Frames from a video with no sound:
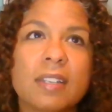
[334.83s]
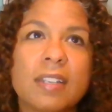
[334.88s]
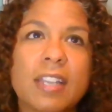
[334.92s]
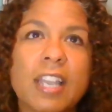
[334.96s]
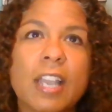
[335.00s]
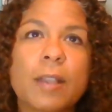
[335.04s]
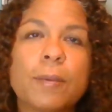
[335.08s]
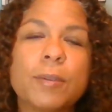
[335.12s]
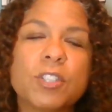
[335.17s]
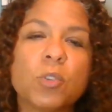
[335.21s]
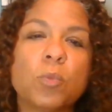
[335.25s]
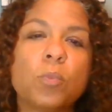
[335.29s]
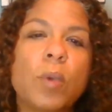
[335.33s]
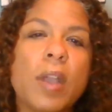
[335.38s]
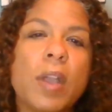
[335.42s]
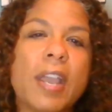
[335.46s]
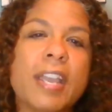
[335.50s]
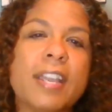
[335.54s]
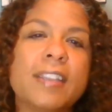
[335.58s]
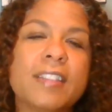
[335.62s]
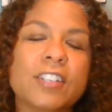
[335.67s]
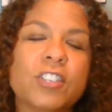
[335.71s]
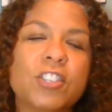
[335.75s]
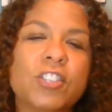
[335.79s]
it was a
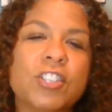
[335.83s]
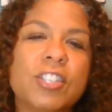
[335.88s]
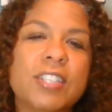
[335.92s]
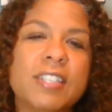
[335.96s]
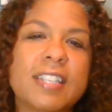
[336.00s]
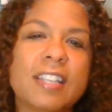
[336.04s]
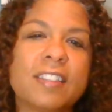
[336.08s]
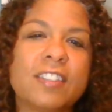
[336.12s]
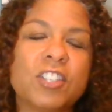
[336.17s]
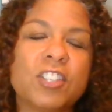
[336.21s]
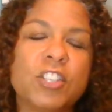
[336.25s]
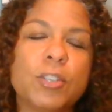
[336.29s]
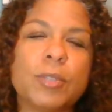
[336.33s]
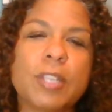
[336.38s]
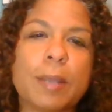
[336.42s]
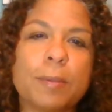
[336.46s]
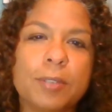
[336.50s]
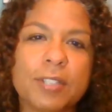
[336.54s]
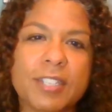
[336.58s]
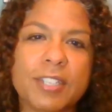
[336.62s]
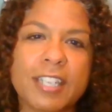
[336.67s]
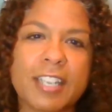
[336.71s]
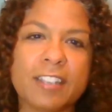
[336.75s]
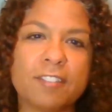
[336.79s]
way that she said that she was
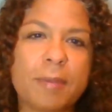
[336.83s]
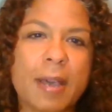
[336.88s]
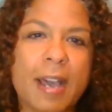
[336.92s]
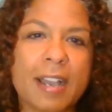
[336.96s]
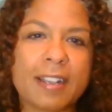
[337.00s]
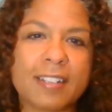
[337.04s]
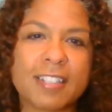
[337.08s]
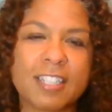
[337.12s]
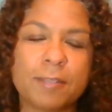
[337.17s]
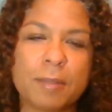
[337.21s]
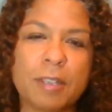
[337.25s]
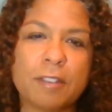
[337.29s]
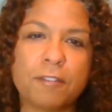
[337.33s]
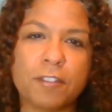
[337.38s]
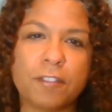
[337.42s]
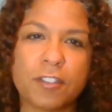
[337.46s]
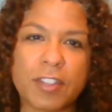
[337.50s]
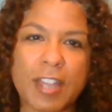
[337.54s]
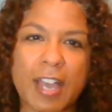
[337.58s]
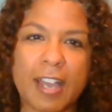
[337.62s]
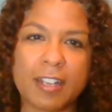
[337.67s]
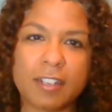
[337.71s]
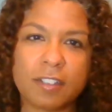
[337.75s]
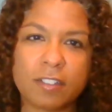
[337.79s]
able to give back to me for
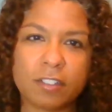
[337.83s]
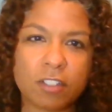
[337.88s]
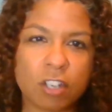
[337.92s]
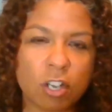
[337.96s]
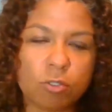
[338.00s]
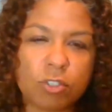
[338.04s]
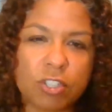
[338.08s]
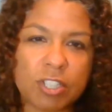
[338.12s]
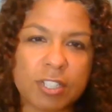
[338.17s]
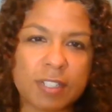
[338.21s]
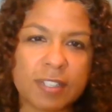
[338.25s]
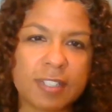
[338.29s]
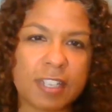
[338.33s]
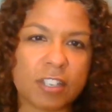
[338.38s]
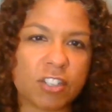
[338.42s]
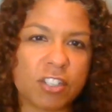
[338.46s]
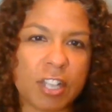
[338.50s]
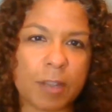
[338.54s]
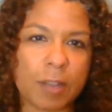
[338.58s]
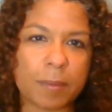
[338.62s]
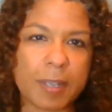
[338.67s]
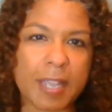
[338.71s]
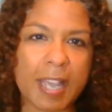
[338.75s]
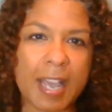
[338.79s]
that coaching session
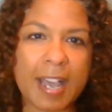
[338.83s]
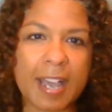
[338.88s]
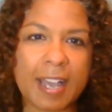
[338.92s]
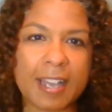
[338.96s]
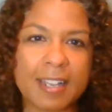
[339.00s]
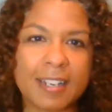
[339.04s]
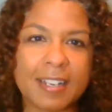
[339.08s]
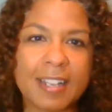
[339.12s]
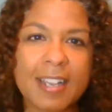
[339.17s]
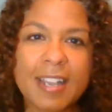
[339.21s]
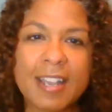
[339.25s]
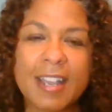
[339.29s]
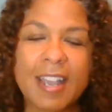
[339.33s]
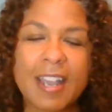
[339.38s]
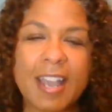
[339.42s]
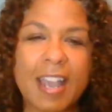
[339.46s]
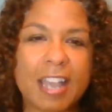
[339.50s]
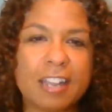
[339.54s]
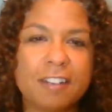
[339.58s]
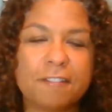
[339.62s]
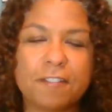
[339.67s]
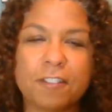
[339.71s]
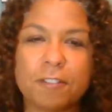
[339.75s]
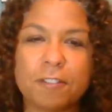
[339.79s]
that we had.
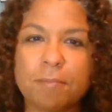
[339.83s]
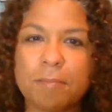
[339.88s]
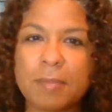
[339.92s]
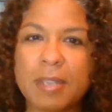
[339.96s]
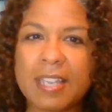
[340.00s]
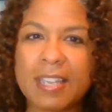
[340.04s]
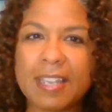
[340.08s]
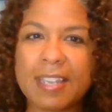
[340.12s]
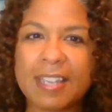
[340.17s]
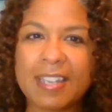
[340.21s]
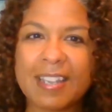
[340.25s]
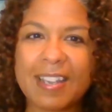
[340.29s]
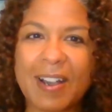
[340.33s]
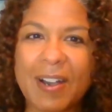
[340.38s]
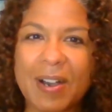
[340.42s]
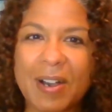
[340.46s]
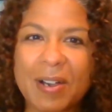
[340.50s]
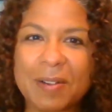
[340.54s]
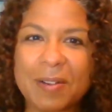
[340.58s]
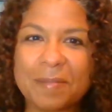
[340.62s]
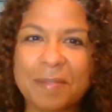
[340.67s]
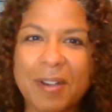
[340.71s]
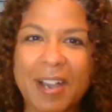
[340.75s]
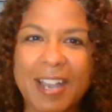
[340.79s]
And for me,
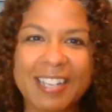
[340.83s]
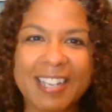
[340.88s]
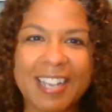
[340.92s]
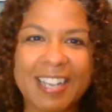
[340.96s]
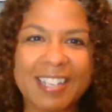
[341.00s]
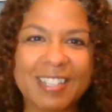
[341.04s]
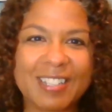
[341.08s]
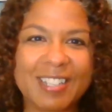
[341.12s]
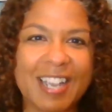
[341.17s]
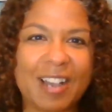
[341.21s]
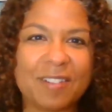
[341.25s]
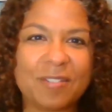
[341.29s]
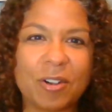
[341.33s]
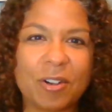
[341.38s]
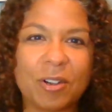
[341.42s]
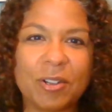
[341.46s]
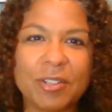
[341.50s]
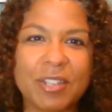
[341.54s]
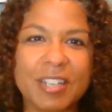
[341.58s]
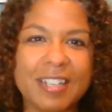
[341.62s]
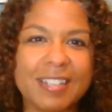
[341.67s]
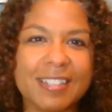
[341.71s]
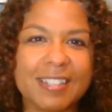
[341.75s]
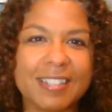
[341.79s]
I get to have all
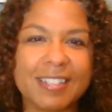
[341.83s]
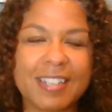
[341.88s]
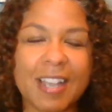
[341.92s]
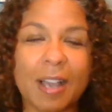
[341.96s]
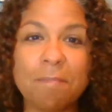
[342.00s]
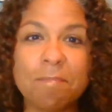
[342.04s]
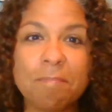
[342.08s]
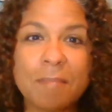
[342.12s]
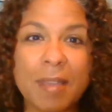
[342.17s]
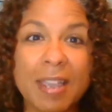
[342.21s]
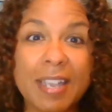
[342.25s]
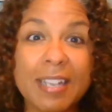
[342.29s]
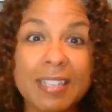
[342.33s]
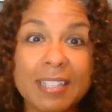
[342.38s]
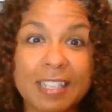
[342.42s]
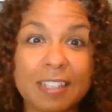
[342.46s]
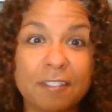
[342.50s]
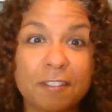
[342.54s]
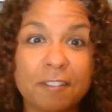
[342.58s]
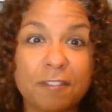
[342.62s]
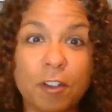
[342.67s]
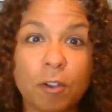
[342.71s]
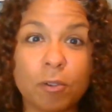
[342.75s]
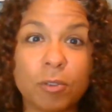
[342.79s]
these
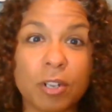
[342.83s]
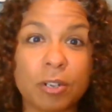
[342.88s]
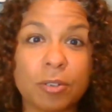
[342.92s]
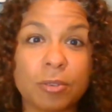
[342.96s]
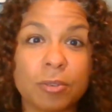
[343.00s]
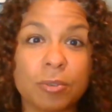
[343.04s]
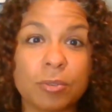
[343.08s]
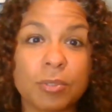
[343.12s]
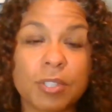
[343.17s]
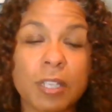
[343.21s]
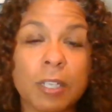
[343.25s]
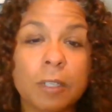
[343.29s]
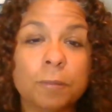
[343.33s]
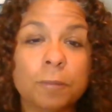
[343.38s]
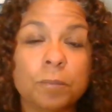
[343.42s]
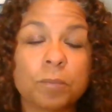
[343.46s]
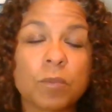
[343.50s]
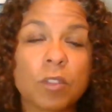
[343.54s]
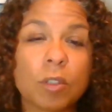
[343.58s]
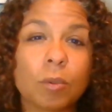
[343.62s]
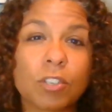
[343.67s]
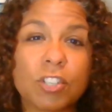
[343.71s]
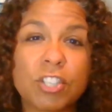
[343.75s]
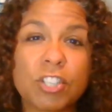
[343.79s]
amazing photos
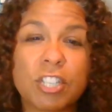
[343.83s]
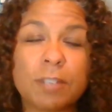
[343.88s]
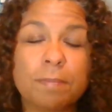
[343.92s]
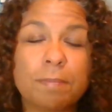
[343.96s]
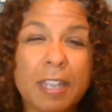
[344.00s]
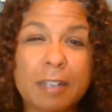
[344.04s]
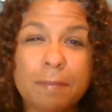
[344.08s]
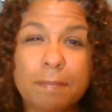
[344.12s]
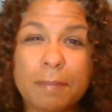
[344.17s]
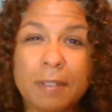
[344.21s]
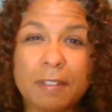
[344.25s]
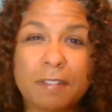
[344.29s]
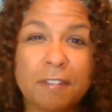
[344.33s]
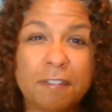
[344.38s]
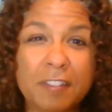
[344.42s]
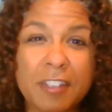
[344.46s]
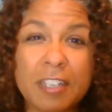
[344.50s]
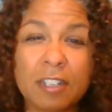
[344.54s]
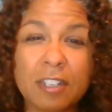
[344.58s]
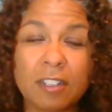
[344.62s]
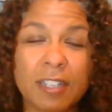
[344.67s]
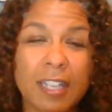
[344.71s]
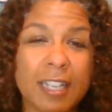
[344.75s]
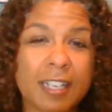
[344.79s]
where she made me
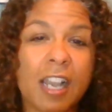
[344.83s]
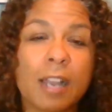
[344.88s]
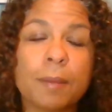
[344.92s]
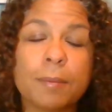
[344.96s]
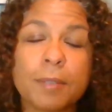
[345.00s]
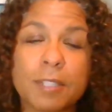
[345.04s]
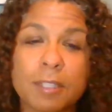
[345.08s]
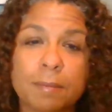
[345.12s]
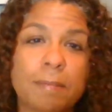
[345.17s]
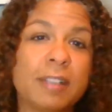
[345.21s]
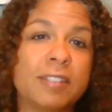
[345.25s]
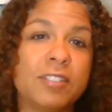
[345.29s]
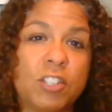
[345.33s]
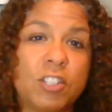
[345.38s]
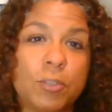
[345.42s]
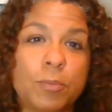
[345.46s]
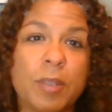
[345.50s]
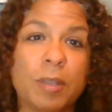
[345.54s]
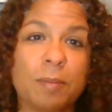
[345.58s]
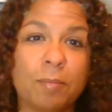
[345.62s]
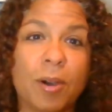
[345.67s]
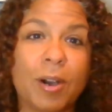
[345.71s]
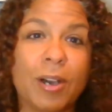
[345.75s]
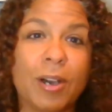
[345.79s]
feel like I was meant to
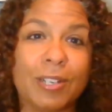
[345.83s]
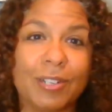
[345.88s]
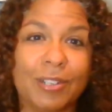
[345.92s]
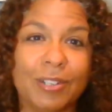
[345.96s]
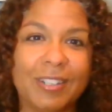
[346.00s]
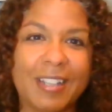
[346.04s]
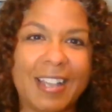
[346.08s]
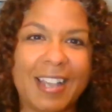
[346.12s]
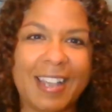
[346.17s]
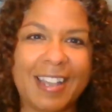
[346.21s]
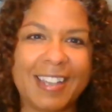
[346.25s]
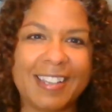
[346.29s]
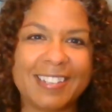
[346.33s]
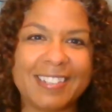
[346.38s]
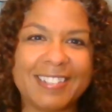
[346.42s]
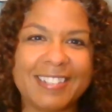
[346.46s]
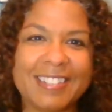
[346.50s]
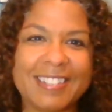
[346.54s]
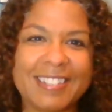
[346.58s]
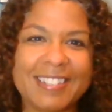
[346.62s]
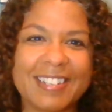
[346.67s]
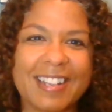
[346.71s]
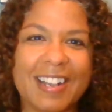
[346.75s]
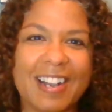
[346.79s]
be a model.
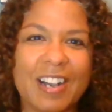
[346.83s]
And